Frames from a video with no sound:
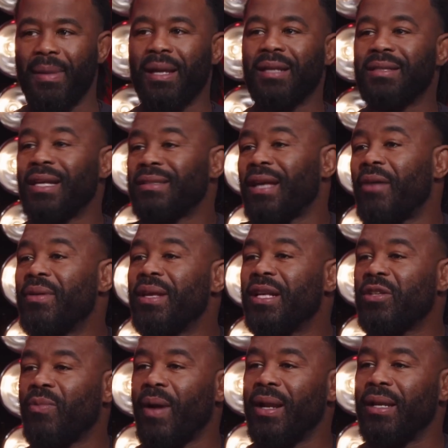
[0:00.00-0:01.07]
mean, because that's how he
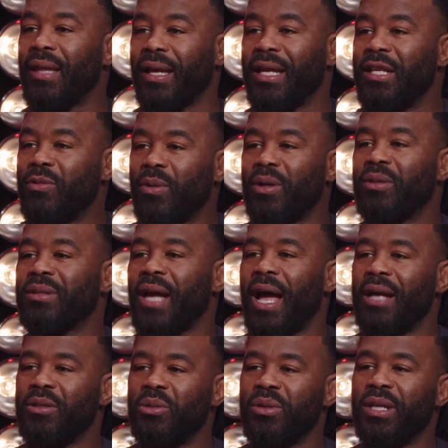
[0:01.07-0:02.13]
gets ready. Like he's yeah. one of those
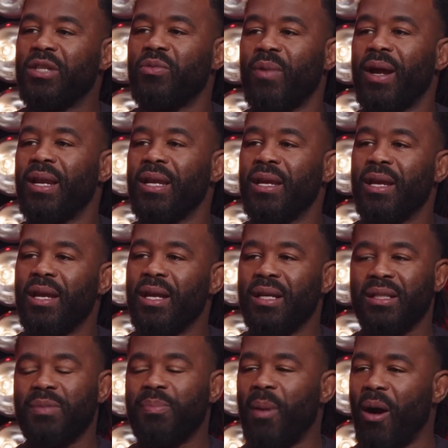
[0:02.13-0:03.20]
guys who gets ready
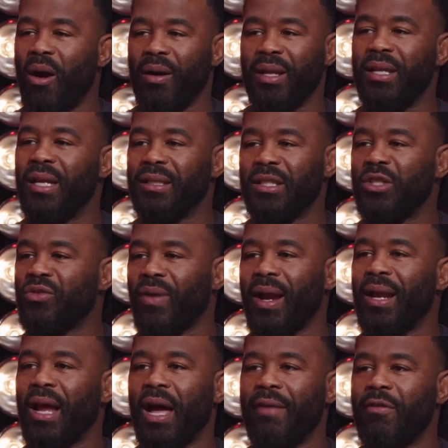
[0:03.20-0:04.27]
sparring. He doesn't
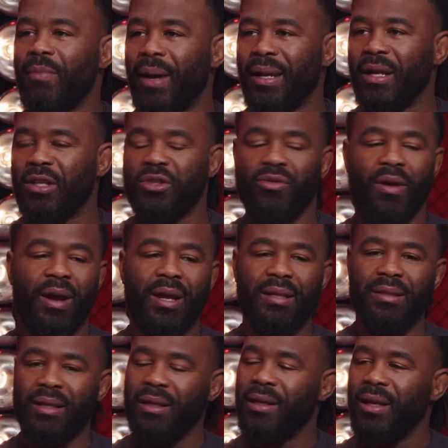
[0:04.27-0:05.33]
train how everybody else
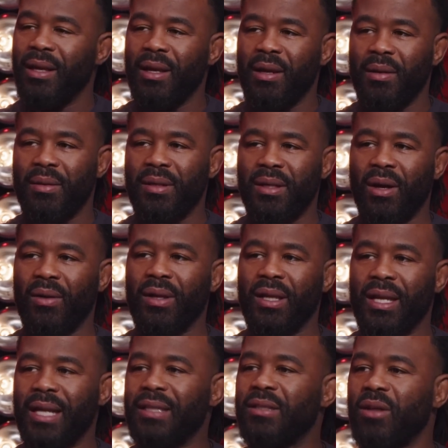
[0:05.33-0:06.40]
trains, and you know he,
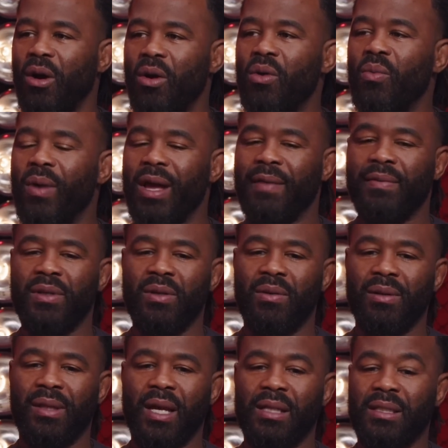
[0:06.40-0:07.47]
he has his own way of
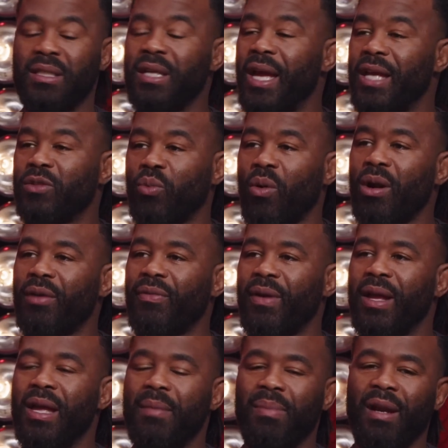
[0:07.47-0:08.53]
doing things, and it has worked for
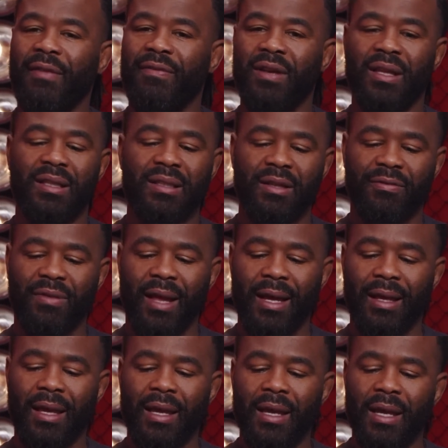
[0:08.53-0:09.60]
him. But I feel as if
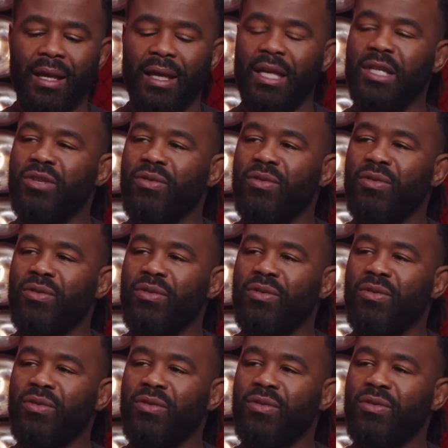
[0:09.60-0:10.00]
like he